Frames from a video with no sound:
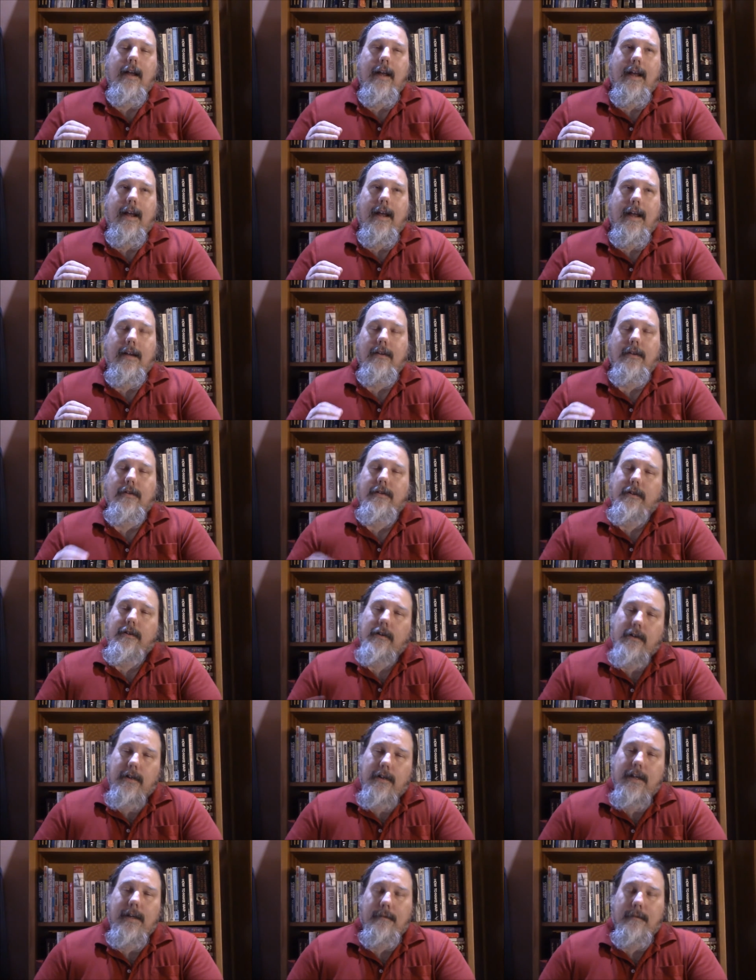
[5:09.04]
And
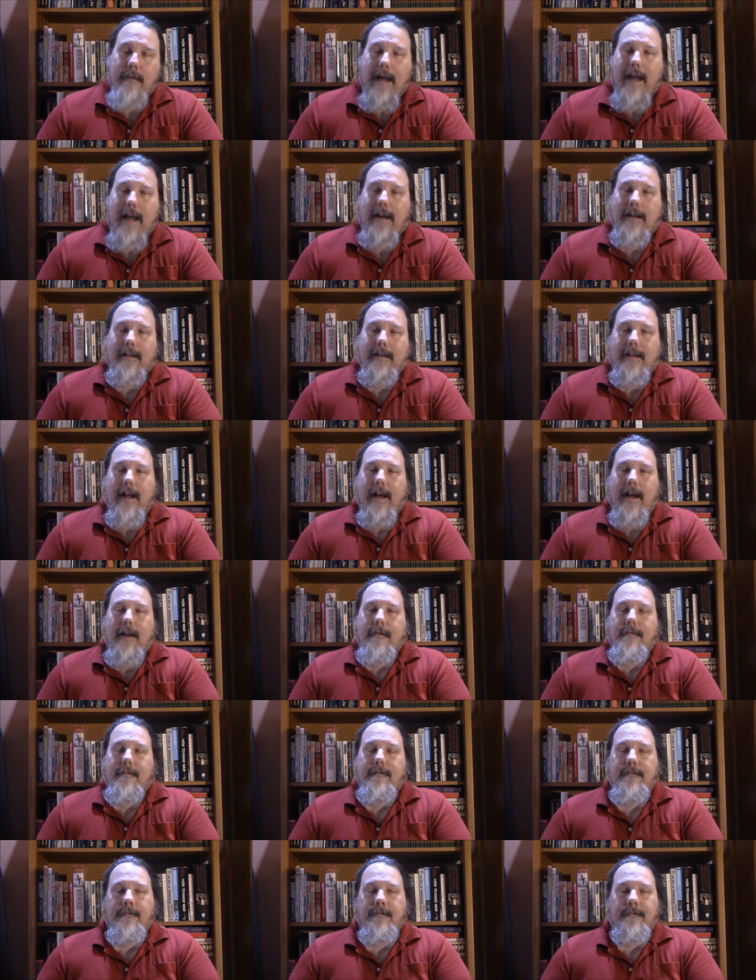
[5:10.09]
looking back at that,
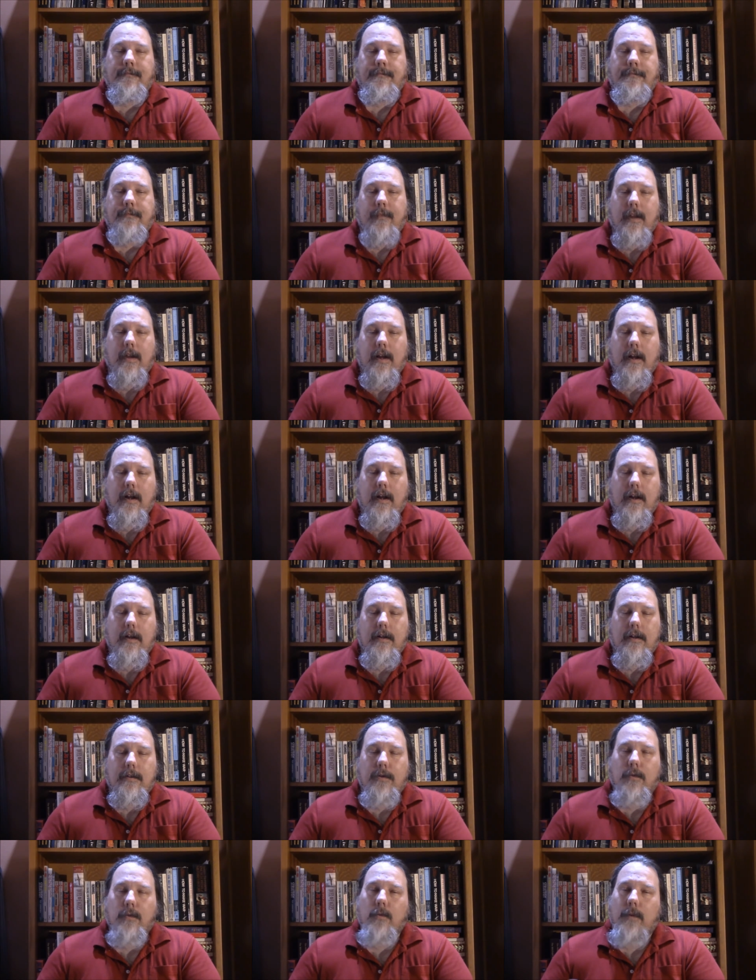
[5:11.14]

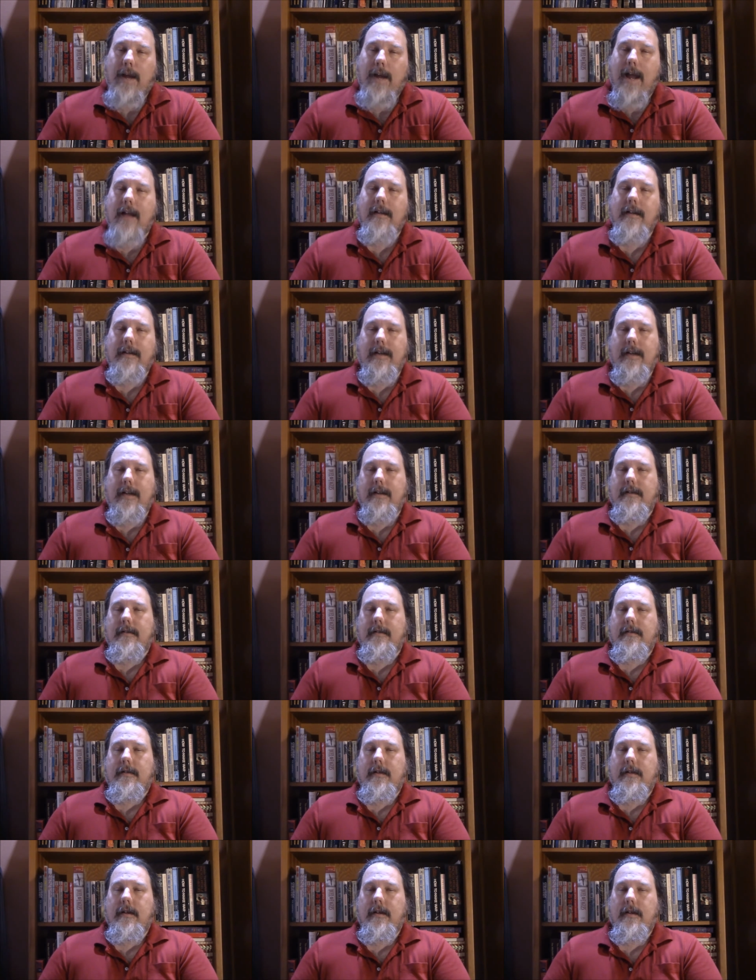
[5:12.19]
the reality
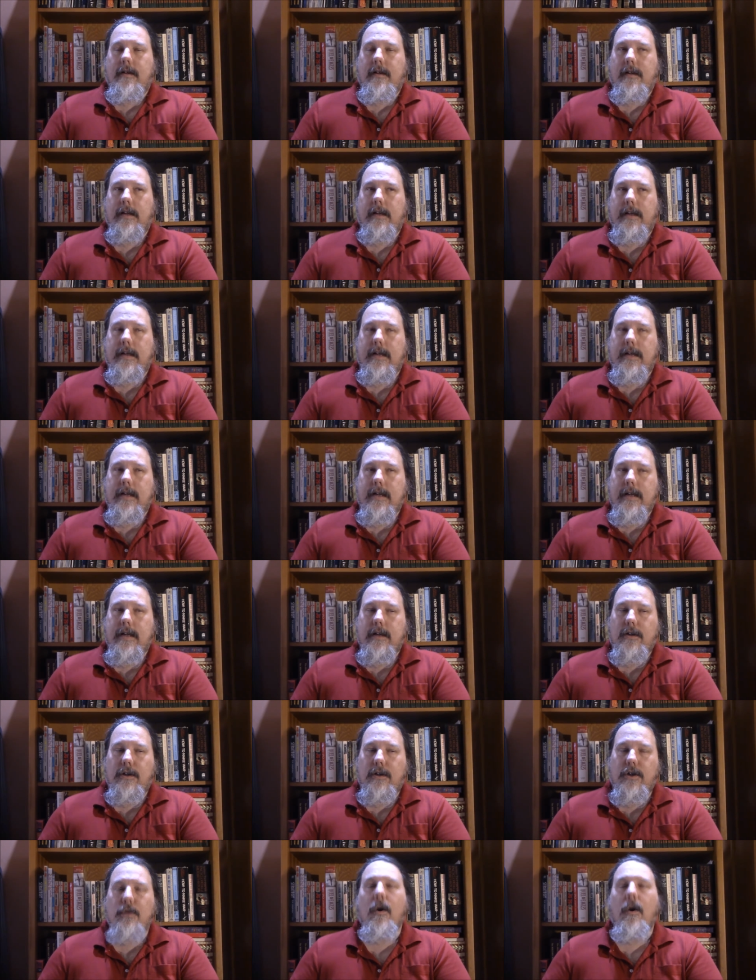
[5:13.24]
is
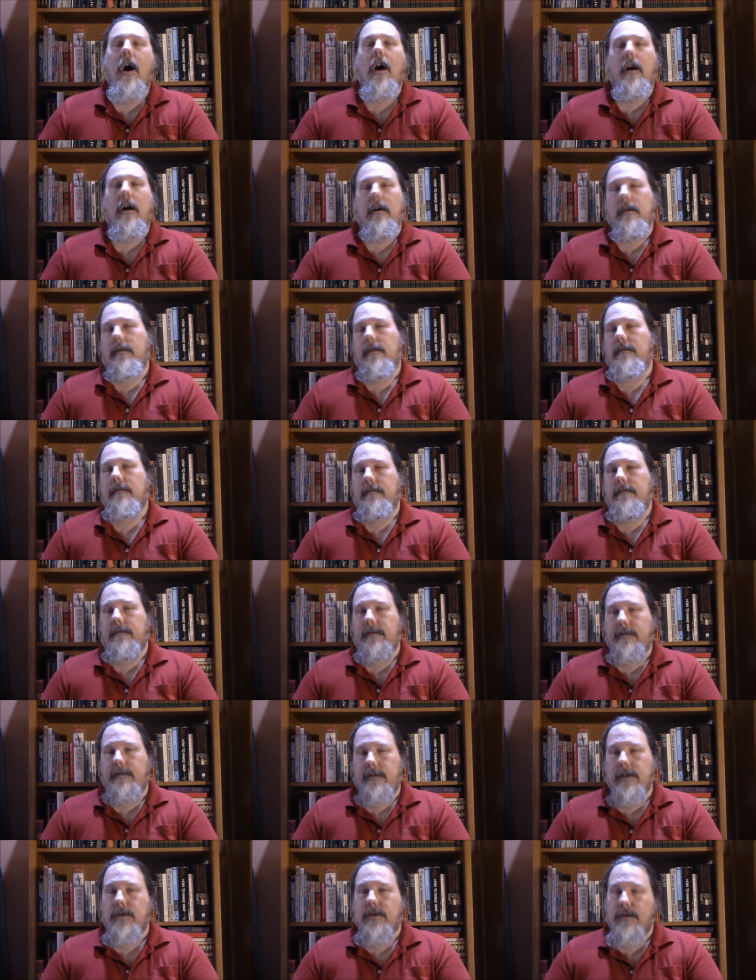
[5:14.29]
you are
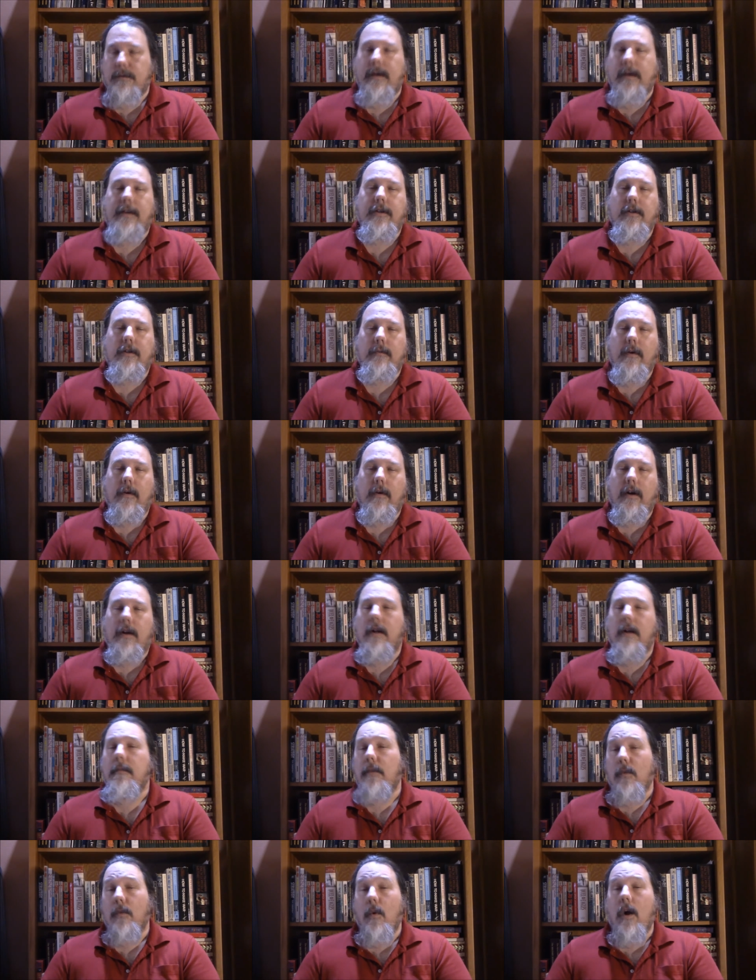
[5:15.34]
disrespecting your opponent.
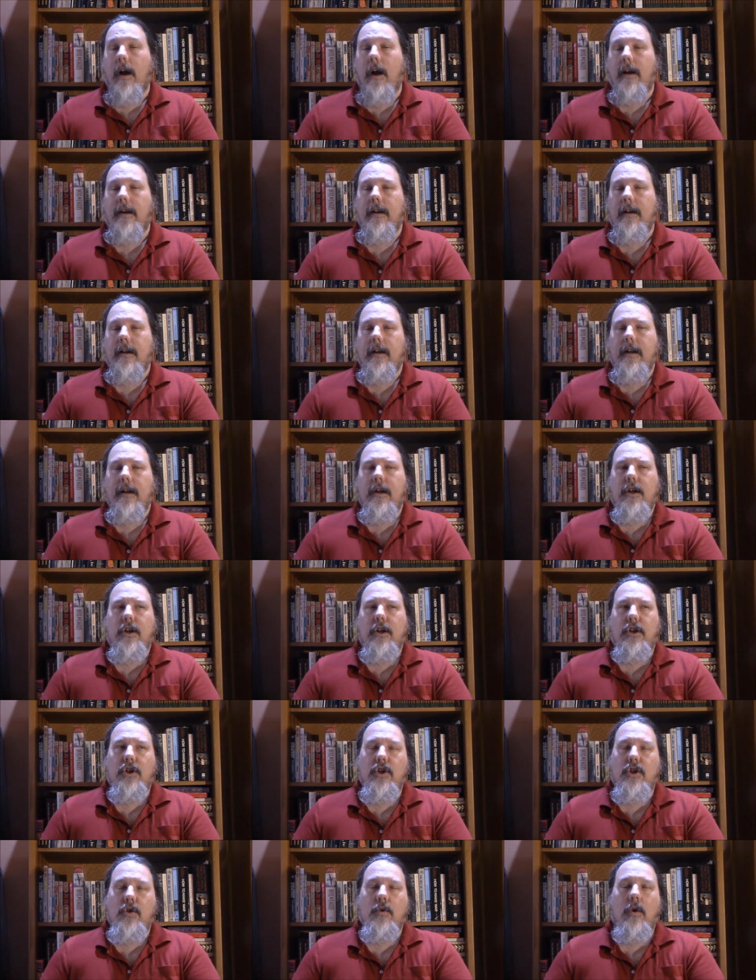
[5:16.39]
Number one,
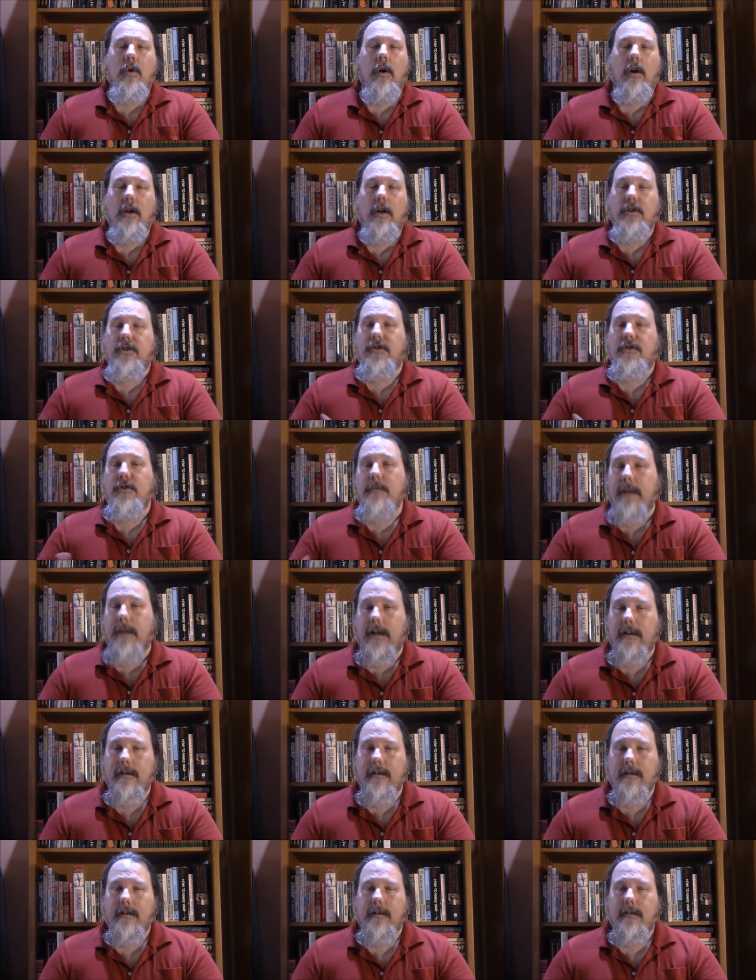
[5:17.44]
you are assuming
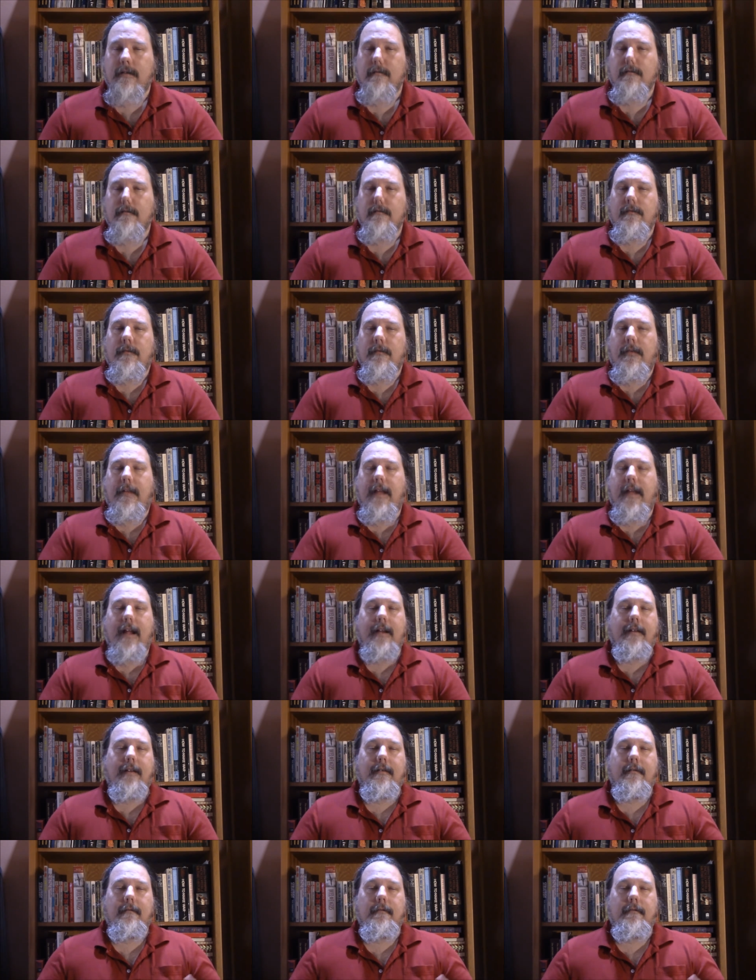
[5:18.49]
that,